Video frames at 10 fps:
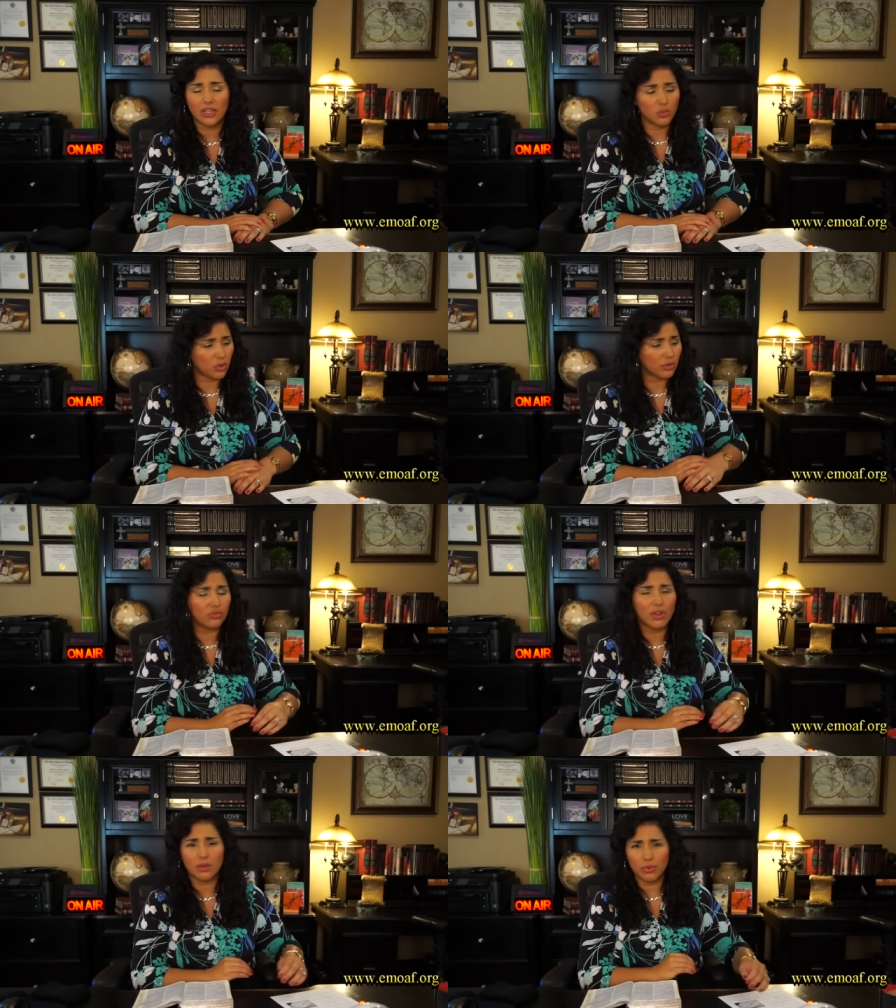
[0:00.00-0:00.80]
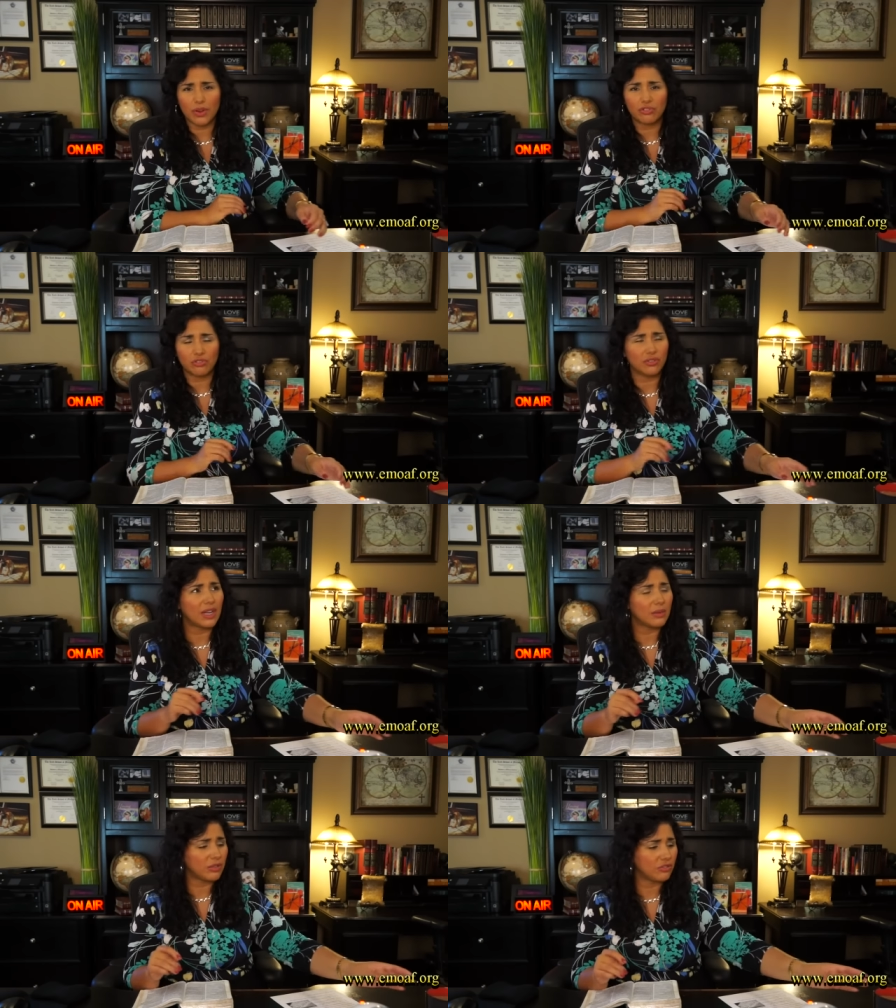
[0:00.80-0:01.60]
And the world's trying to pressure you.
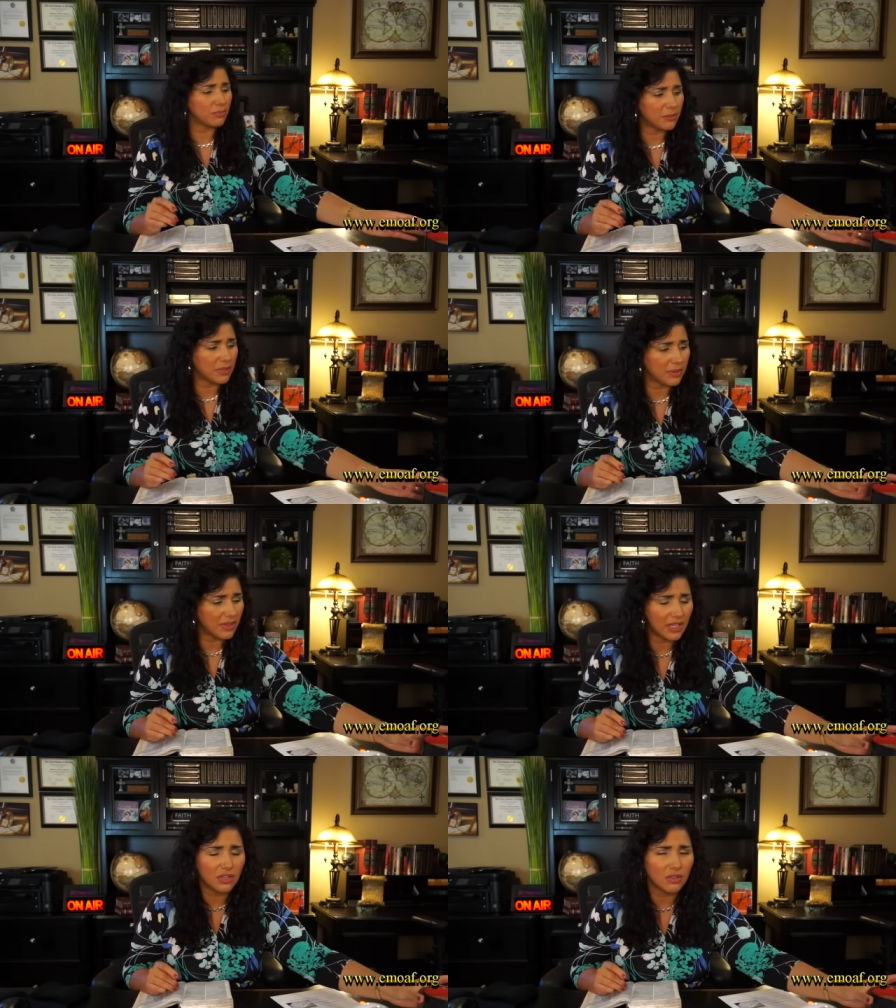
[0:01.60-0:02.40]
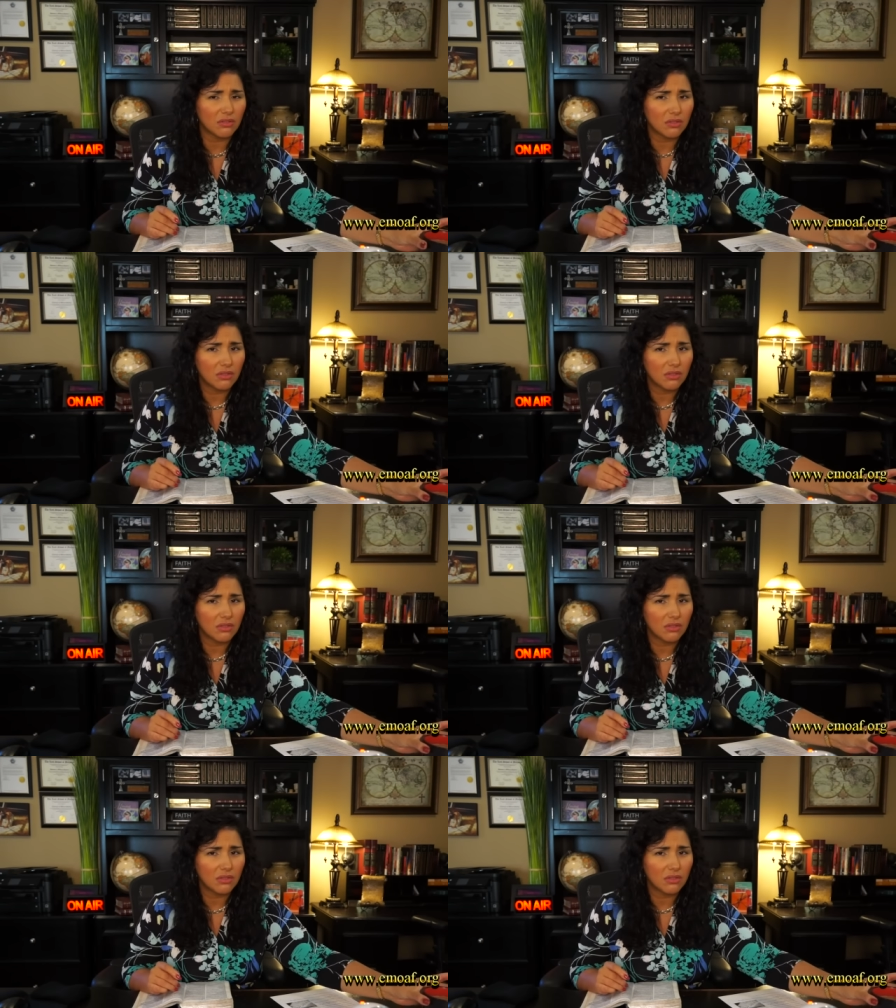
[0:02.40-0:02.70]
God bless you, my baby. Thank you.